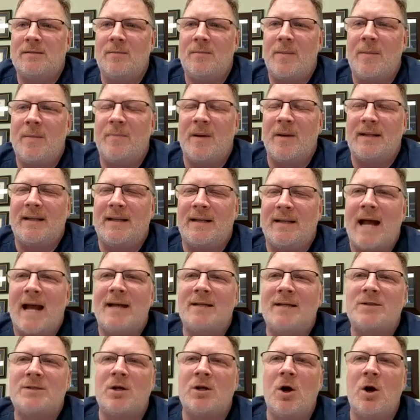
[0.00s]
But that
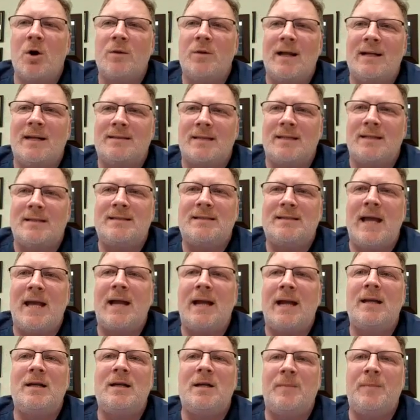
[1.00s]
is the code that's
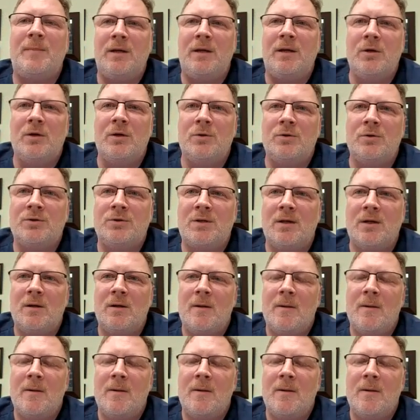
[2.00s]
intended to be used